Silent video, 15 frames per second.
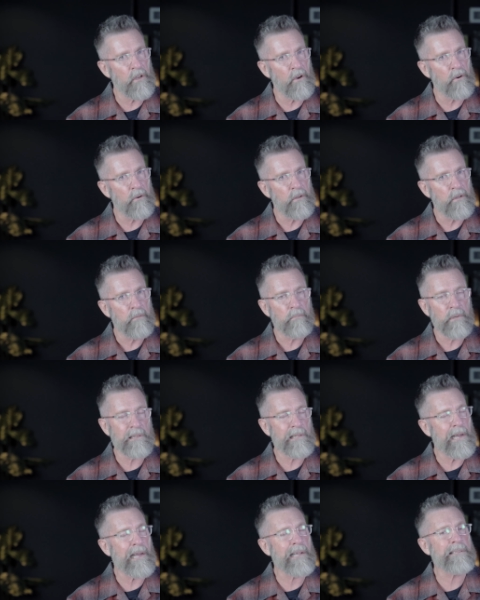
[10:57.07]
ago,
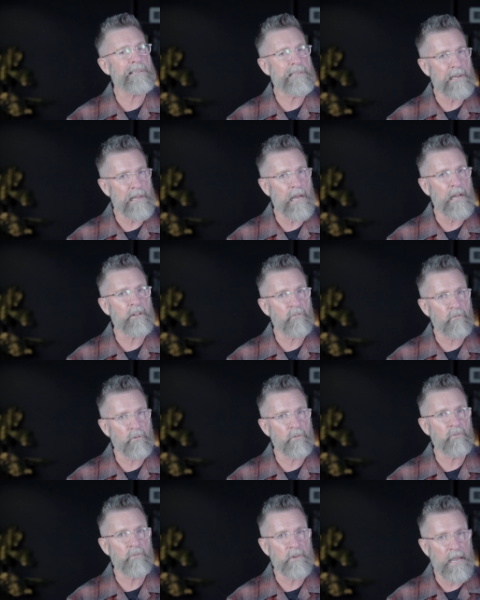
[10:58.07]
but that's not
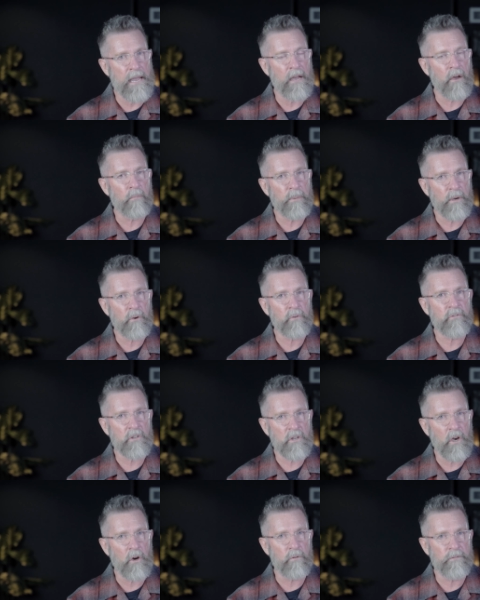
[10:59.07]
true now.
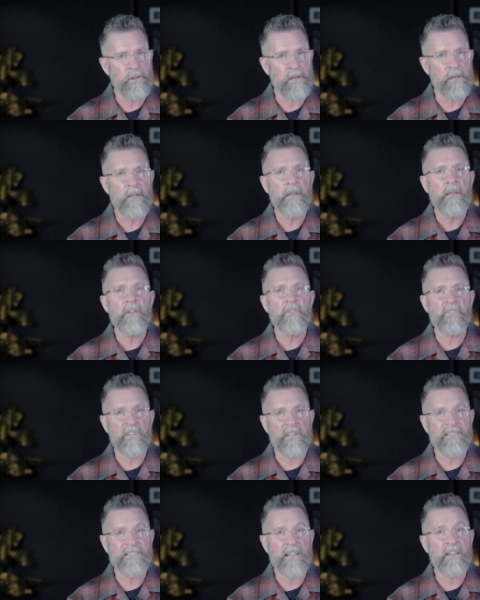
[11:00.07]
Post COVID,
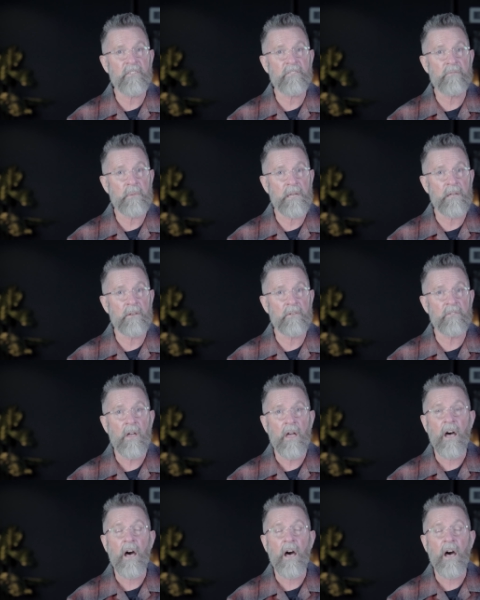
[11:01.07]
success means